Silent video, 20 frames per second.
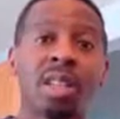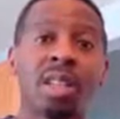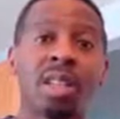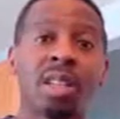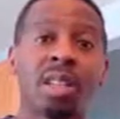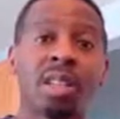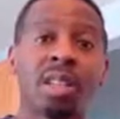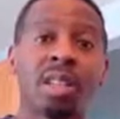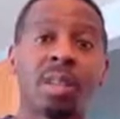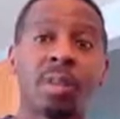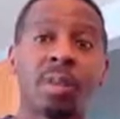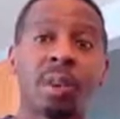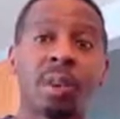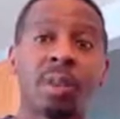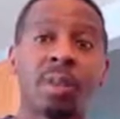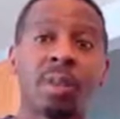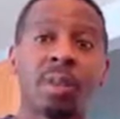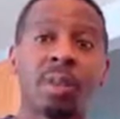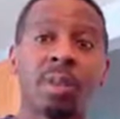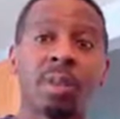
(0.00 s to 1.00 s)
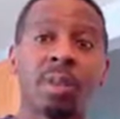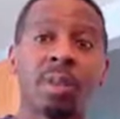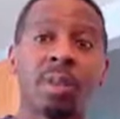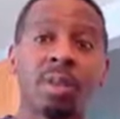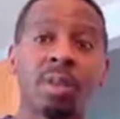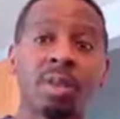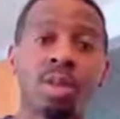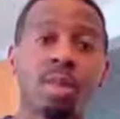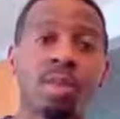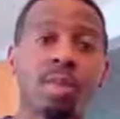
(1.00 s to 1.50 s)
the experiment
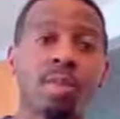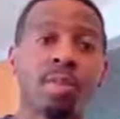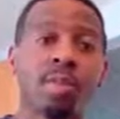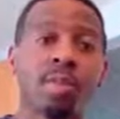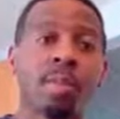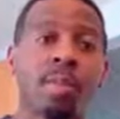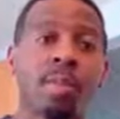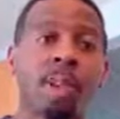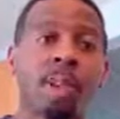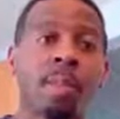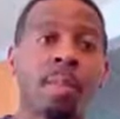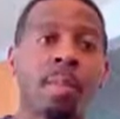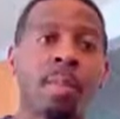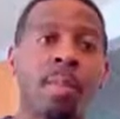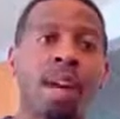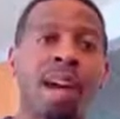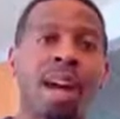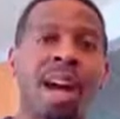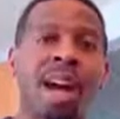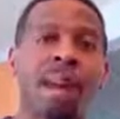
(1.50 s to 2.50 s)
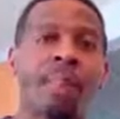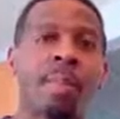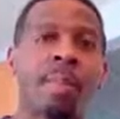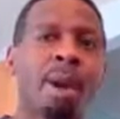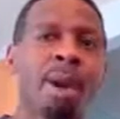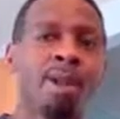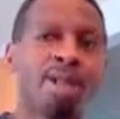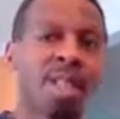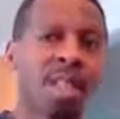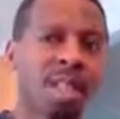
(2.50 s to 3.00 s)
to you, but
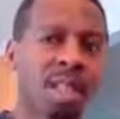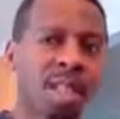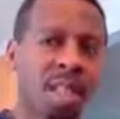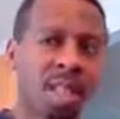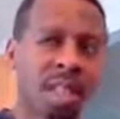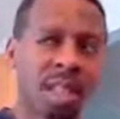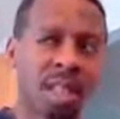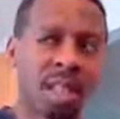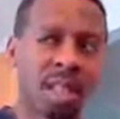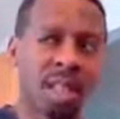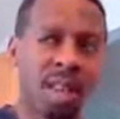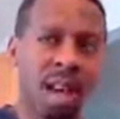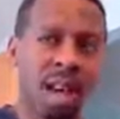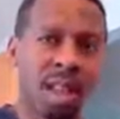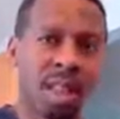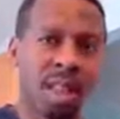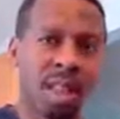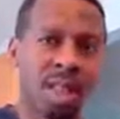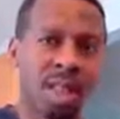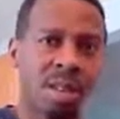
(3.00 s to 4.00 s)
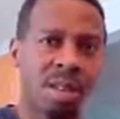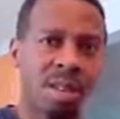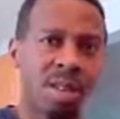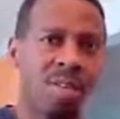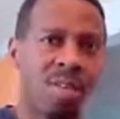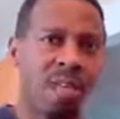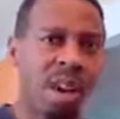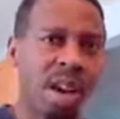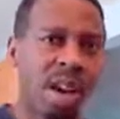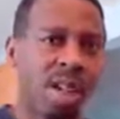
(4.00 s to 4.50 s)
most of the things I think you
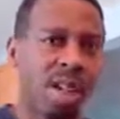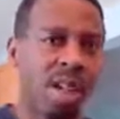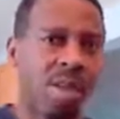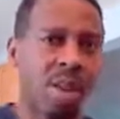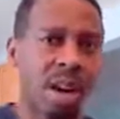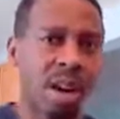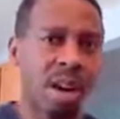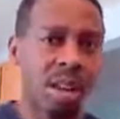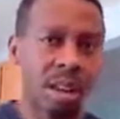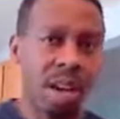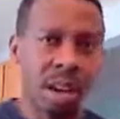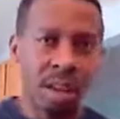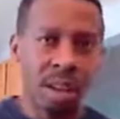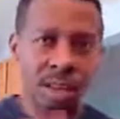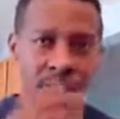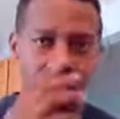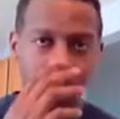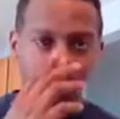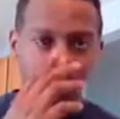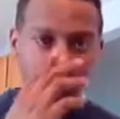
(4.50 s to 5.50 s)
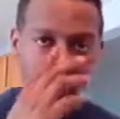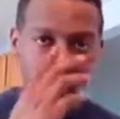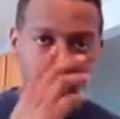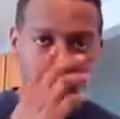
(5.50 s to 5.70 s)
can find around the household.